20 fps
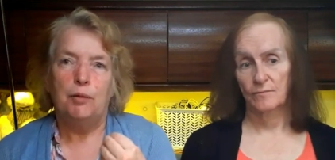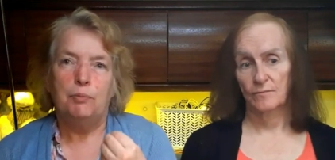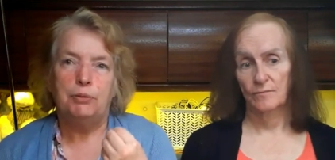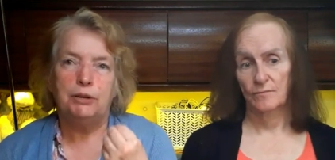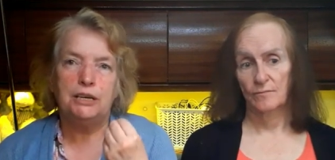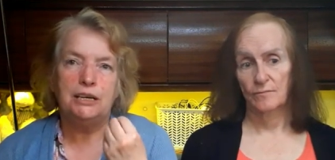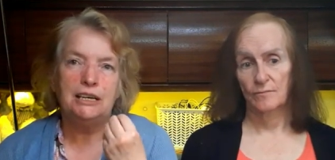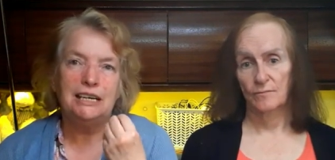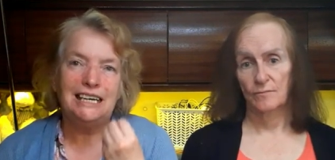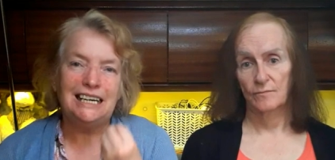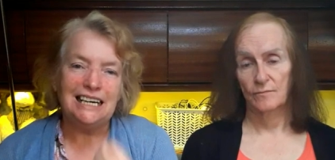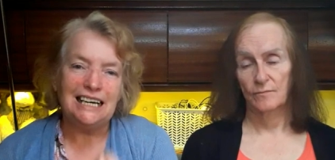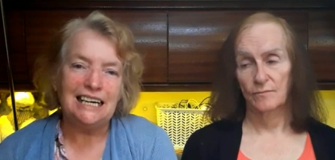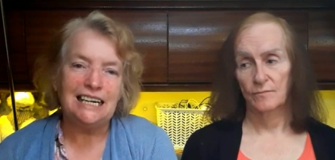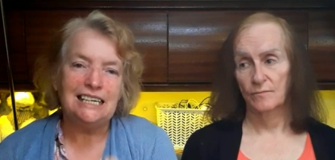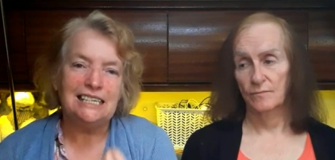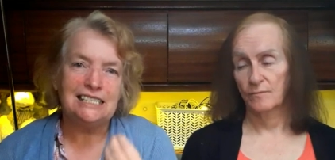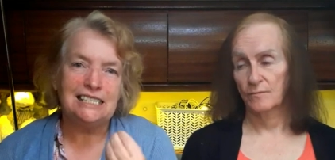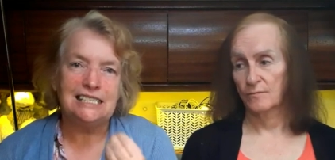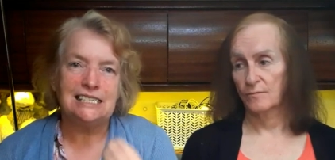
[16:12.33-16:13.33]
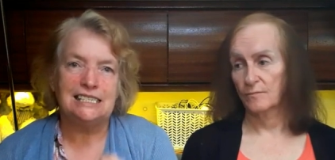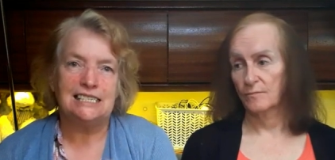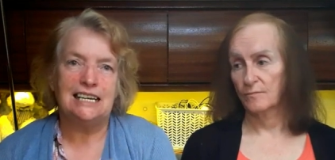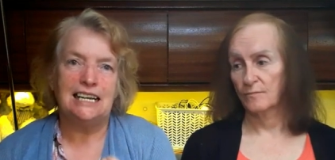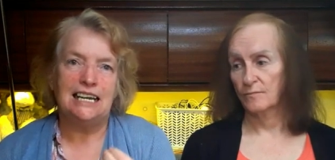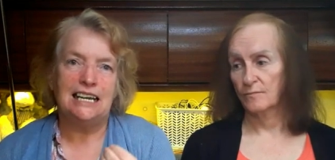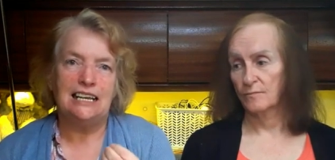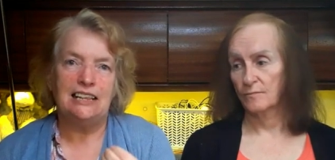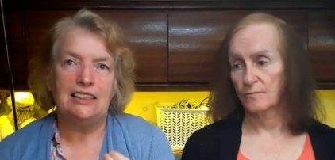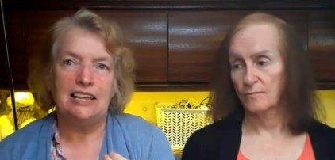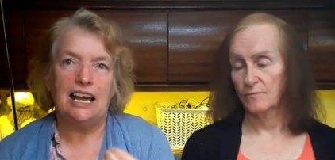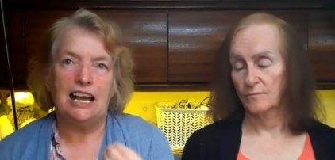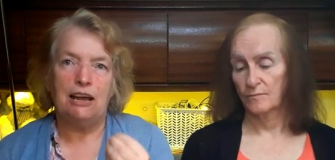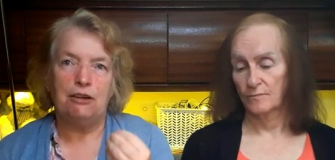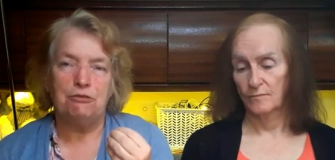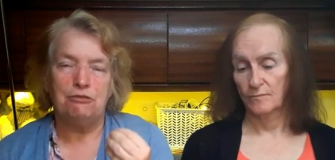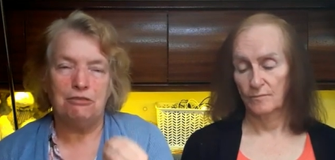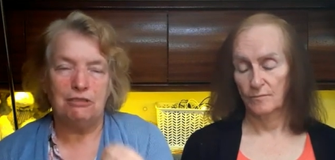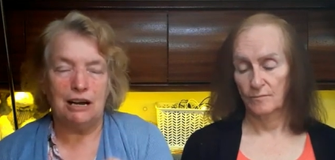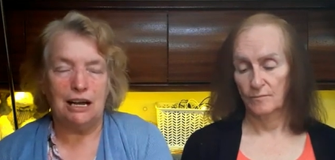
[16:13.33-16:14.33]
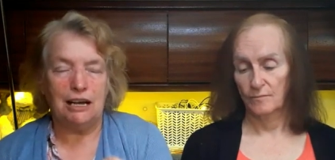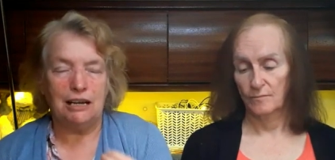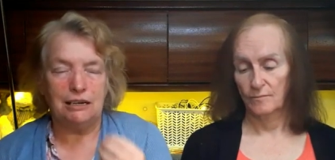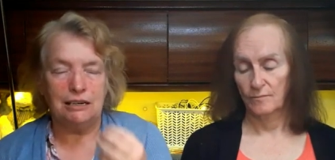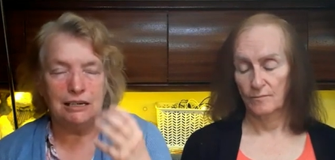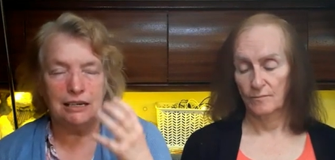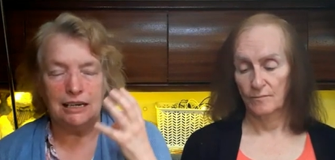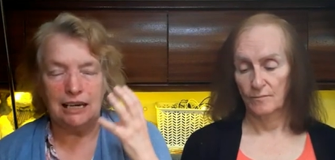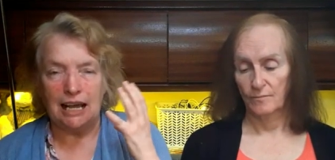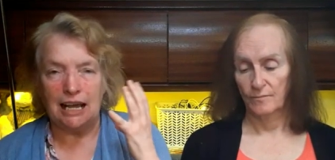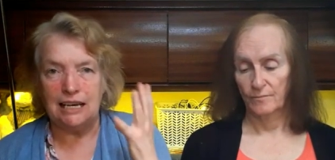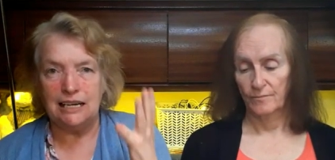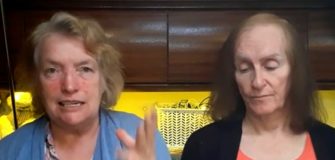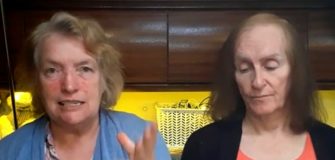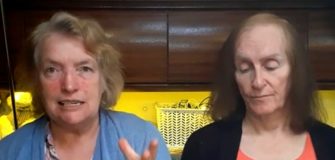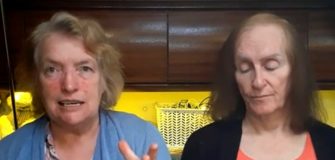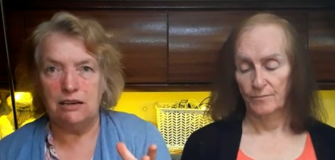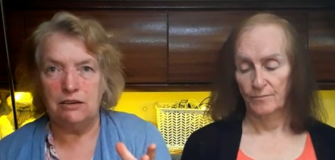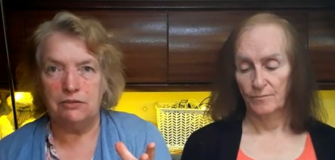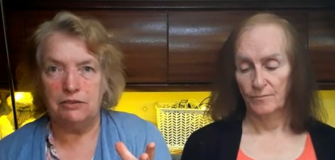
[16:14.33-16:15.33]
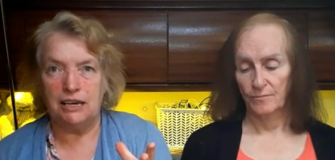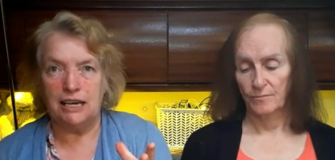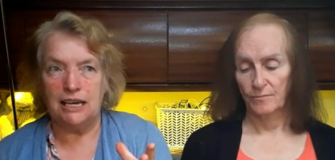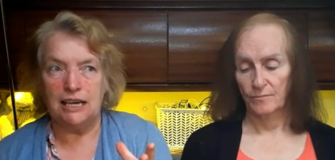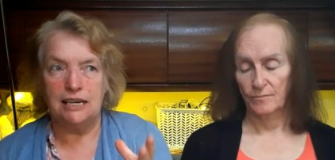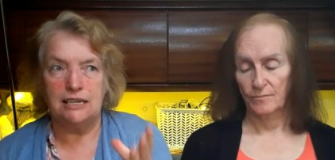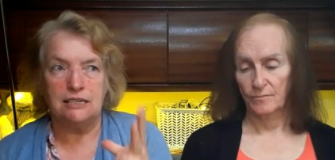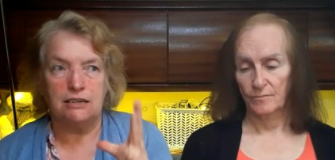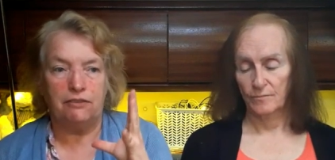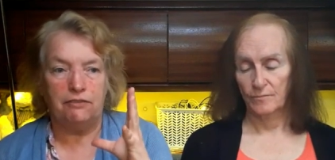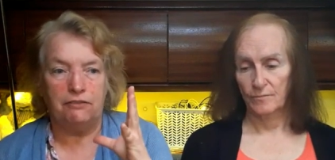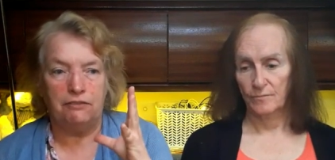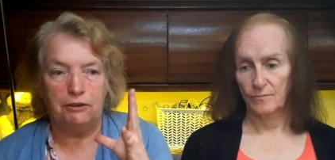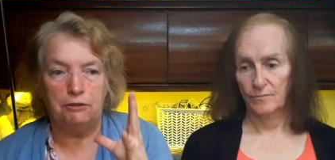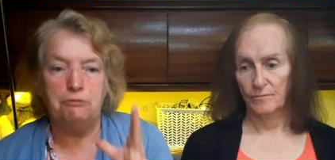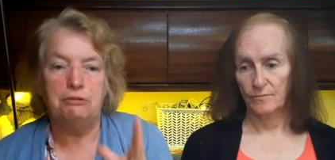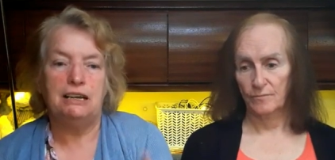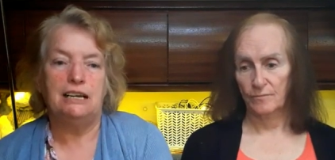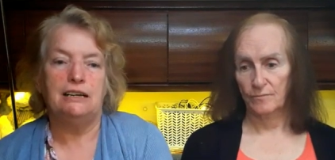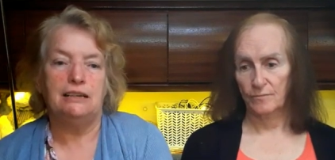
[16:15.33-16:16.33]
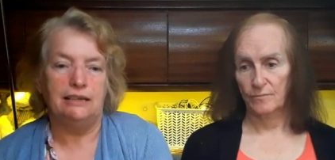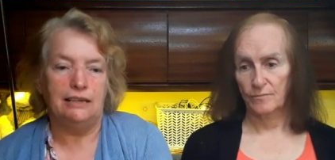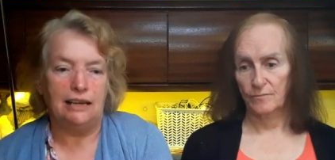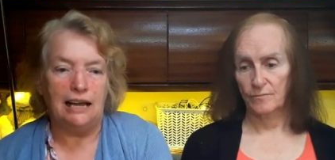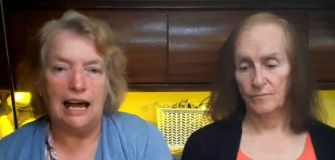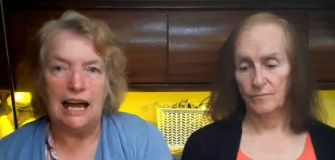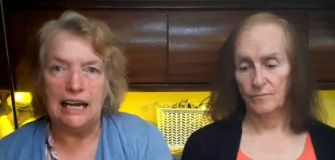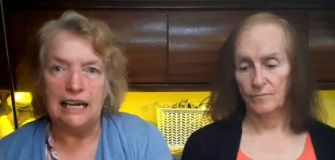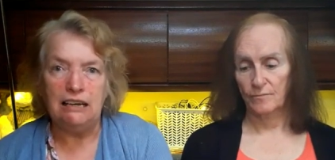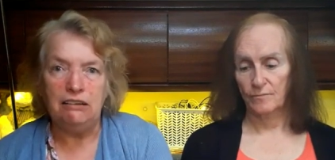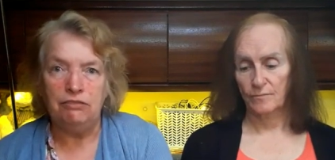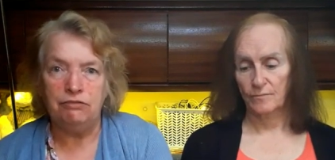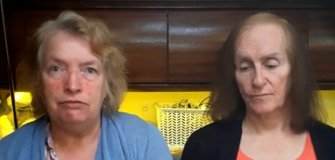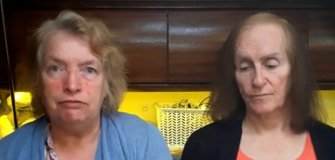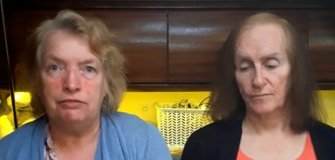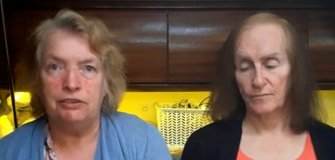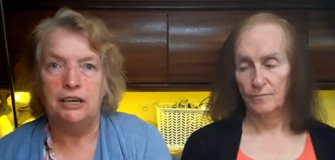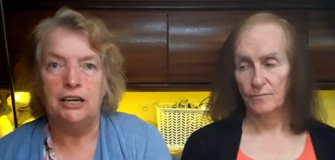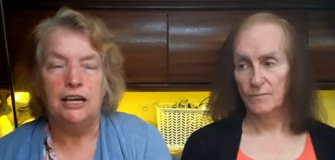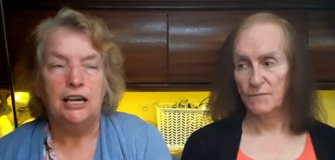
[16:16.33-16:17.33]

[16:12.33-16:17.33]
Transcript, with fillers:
Speaker 1: but you need to see that and, and get yourself geared for real life.